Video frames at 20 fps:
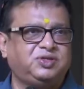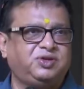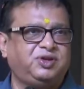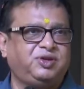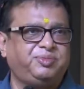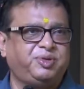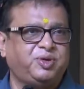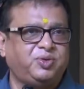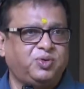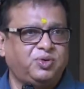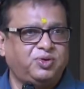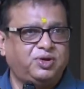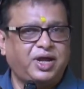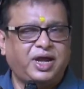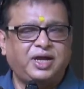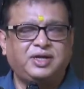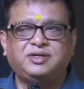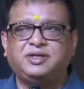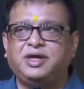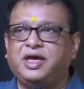you'll be good
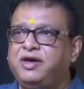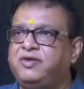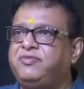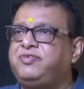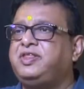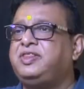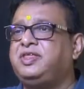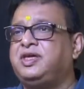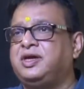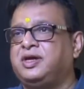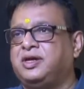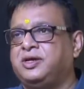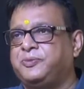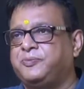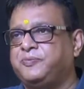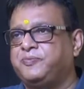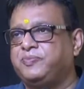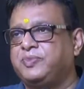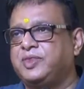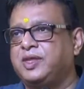at everything
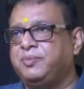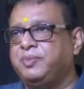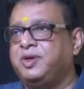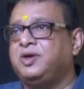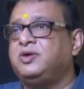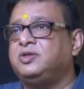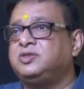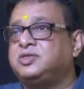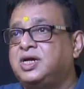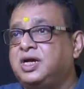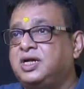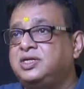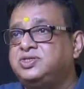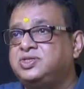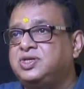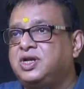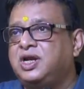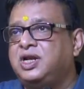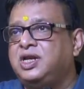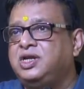because
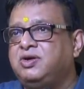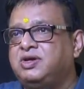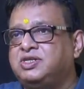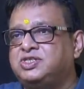culturally you are